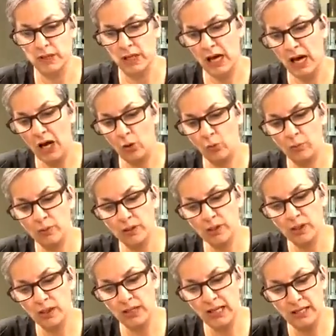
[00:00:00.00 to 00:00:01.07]
How
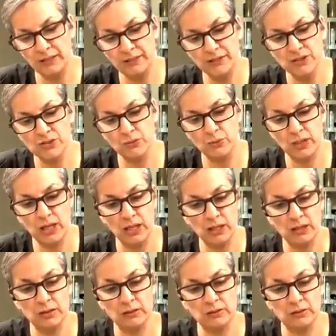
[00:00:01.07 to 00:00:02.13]
many layers do we add?